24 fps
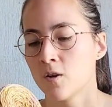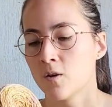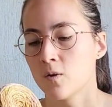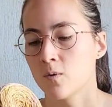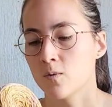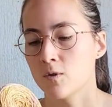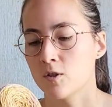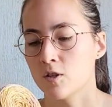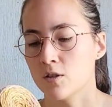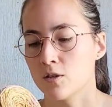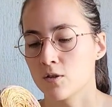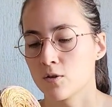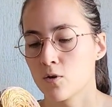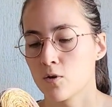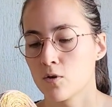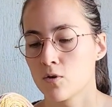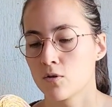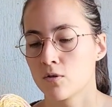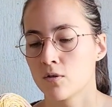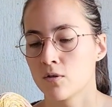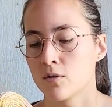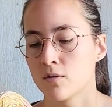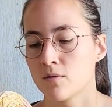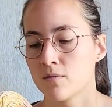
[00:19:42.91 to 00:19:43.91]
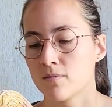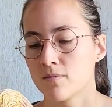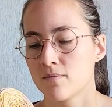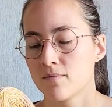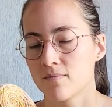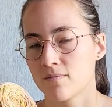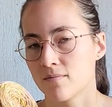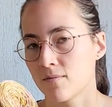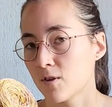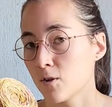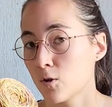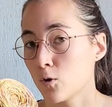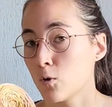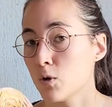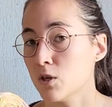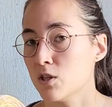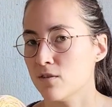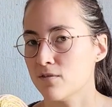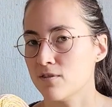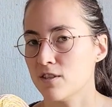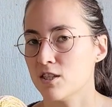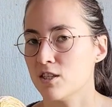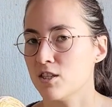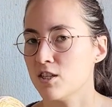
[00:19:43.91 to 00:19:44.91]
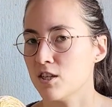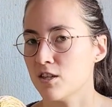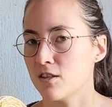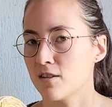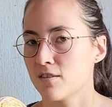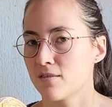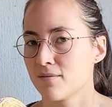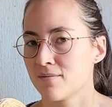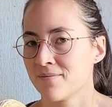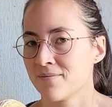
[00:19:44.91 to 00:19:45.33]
which is called Queen of This Shit.